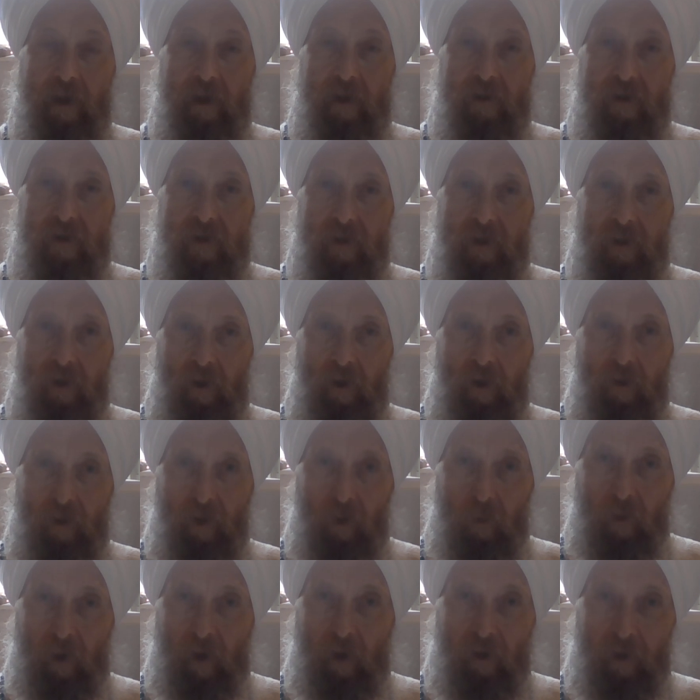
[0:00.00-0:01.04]
is, the
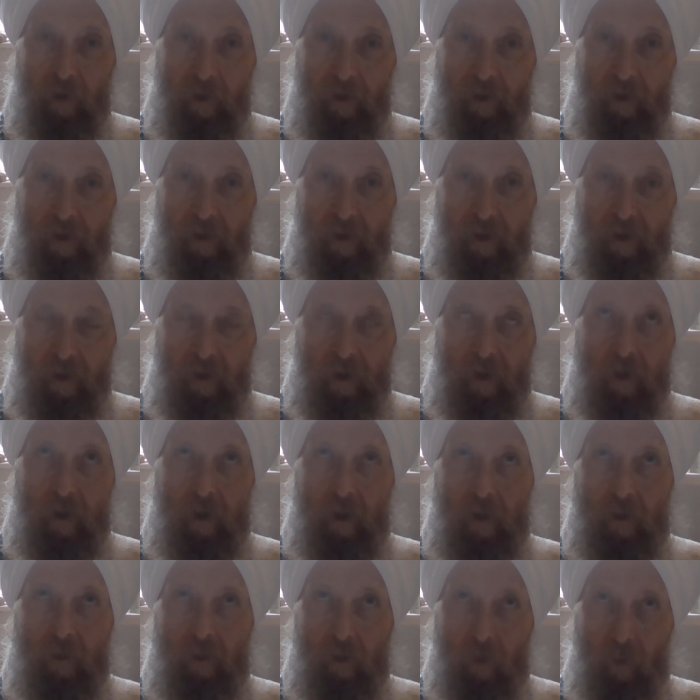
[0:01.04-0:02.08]
Aquarian,
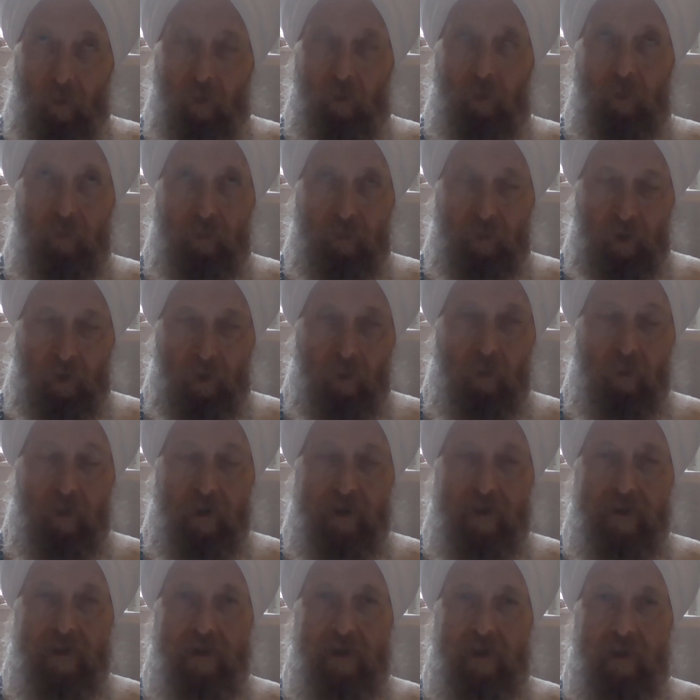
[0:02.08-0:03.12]
the old view
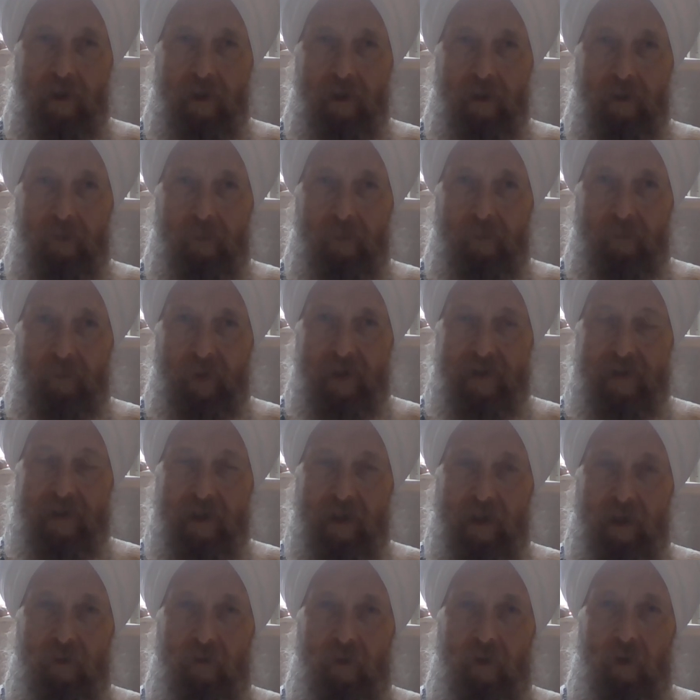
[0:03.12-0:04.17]
was, the
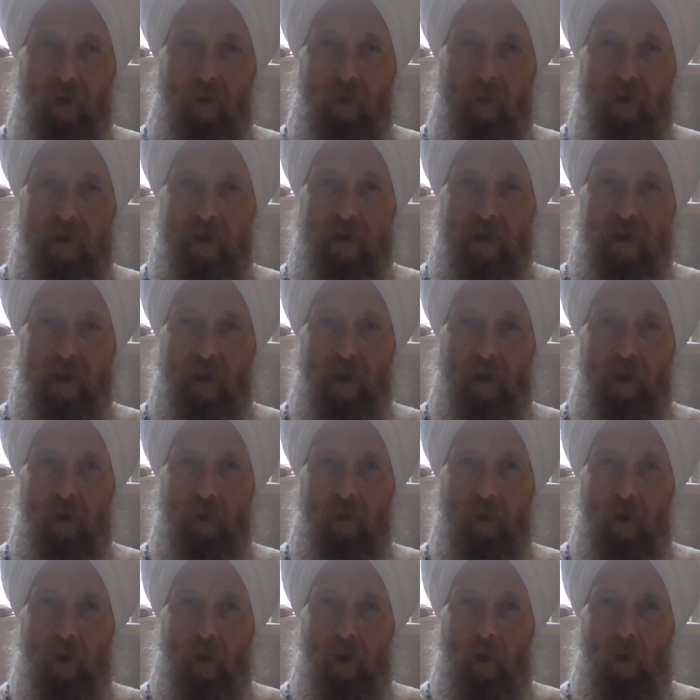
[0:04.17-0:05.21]
Piscean view was,
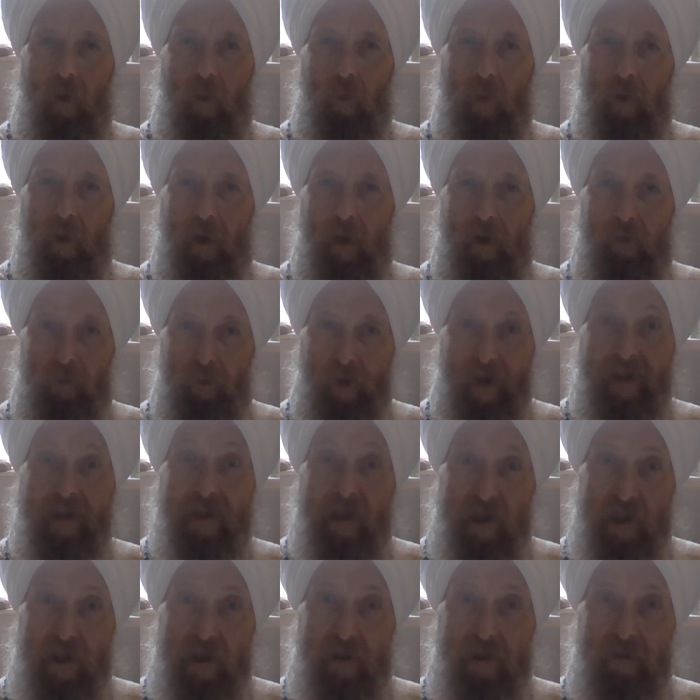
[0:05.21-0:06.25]
we have
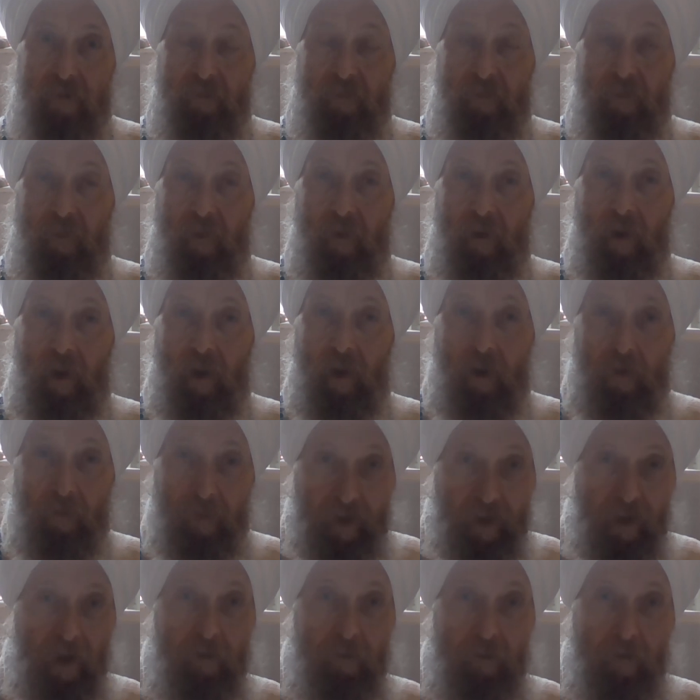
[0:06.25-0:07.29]
rights and they
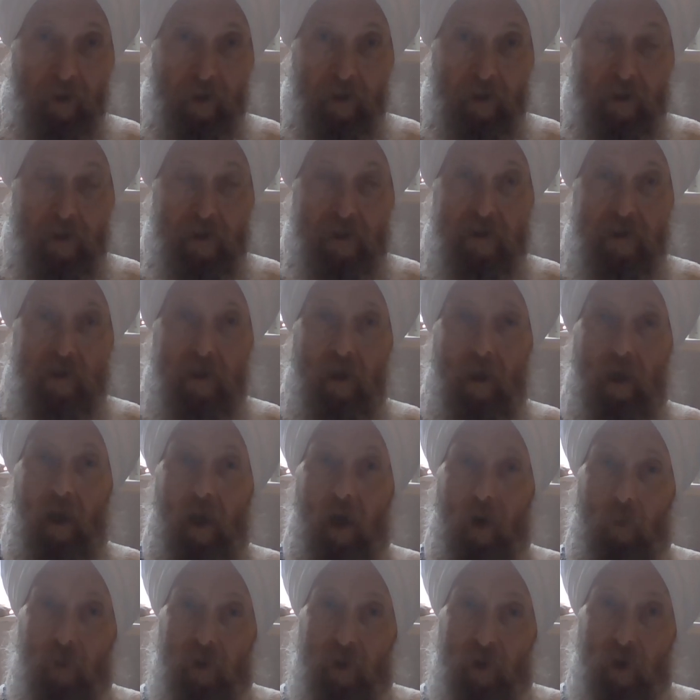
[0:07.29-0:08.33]
have rights,
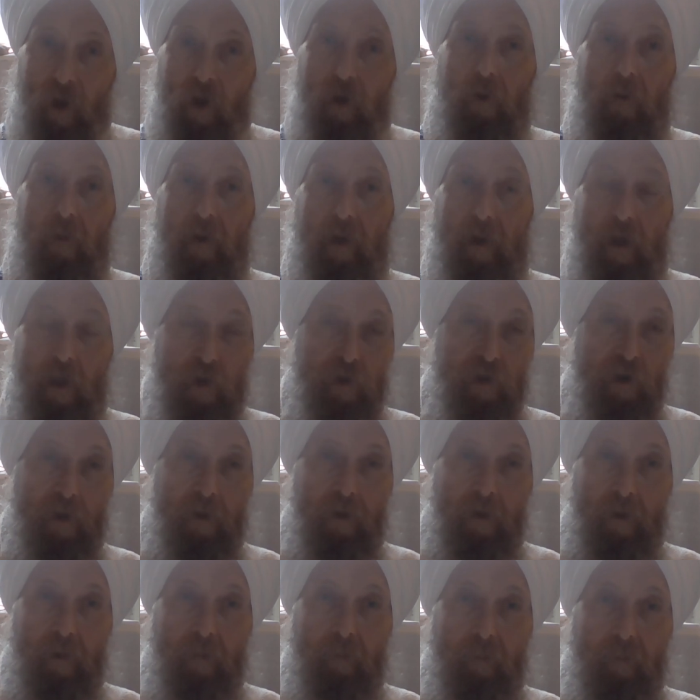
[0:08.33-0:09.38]
and we tolerate each
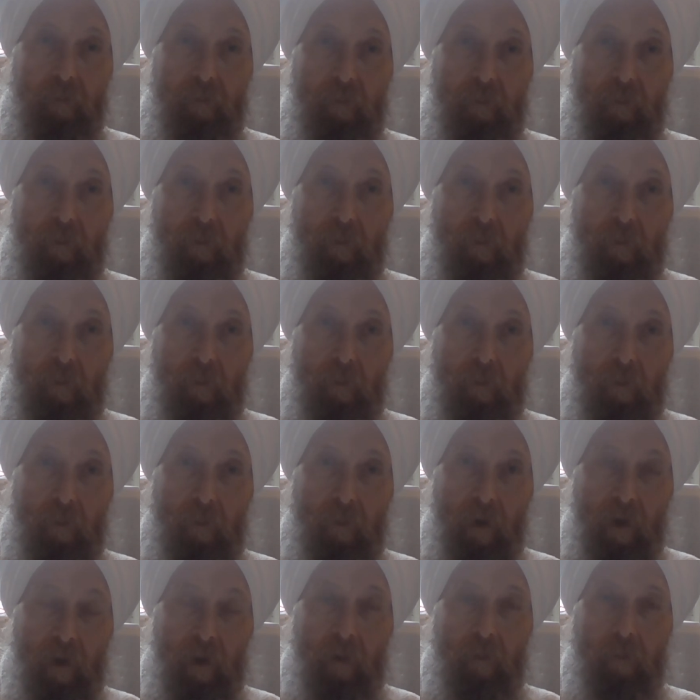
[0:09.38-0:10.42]
other.
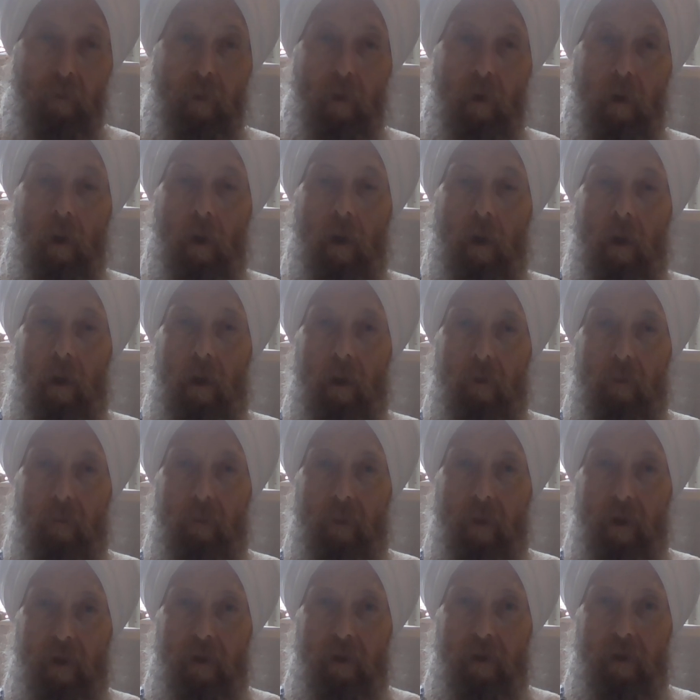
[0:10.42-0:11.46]
Yeah.
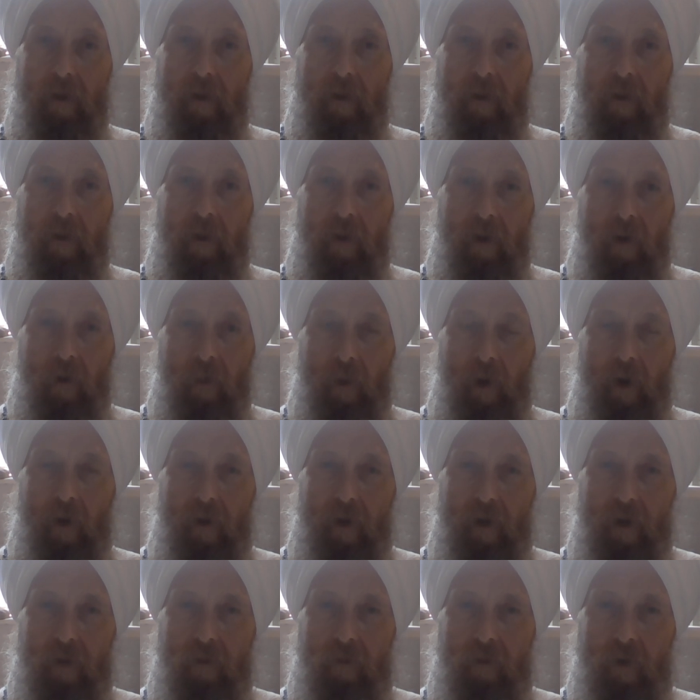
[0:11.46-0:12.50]
But the
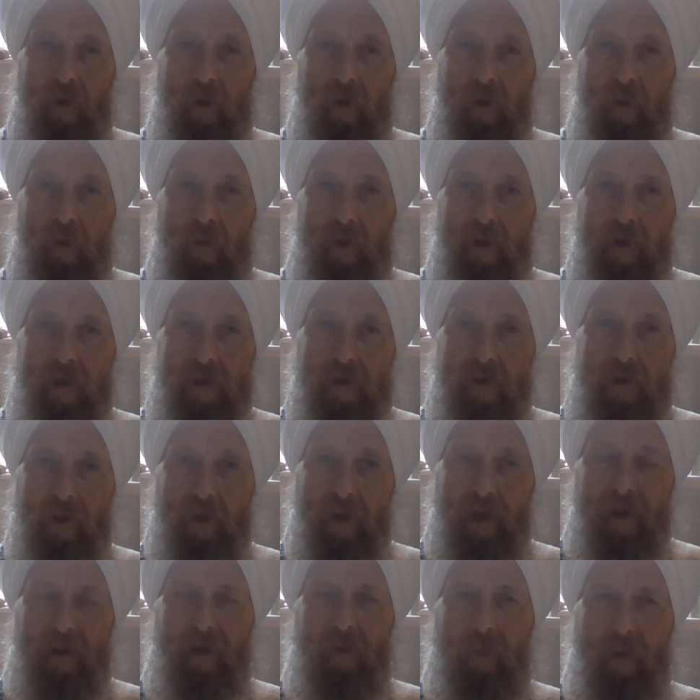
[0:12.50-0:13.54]
Aquarian view is
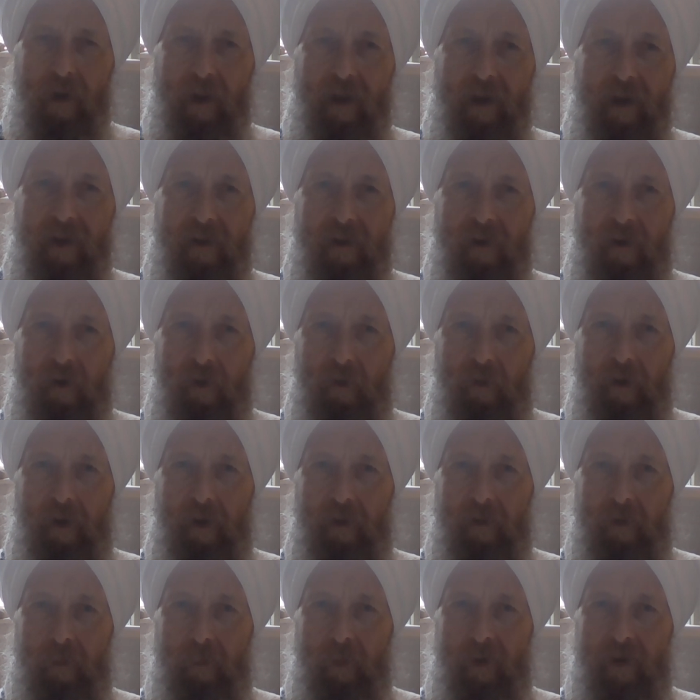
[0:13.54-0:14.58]
to really get to know the
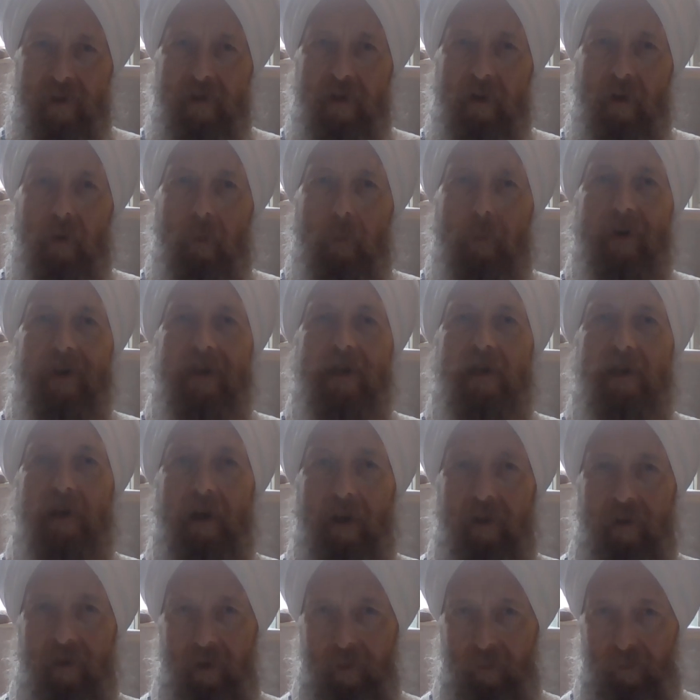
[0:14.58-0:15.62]
other person and
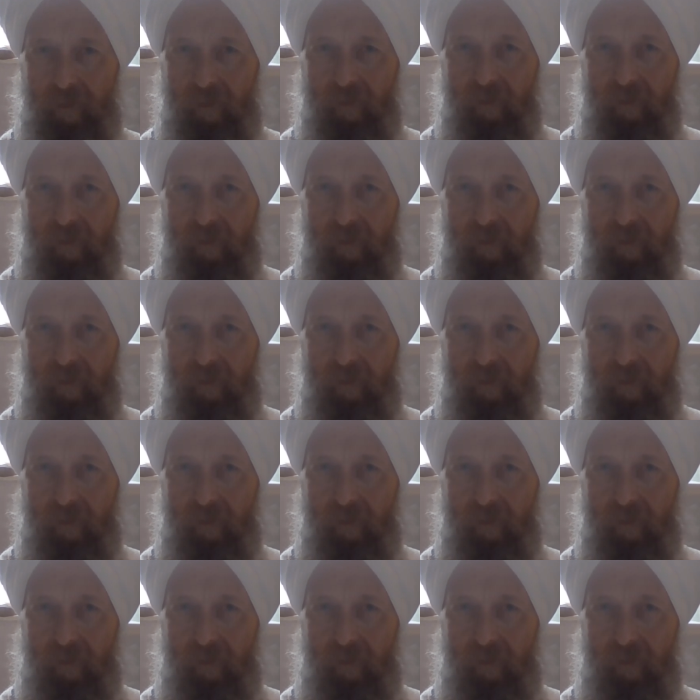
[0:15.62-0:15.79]
appreciate them.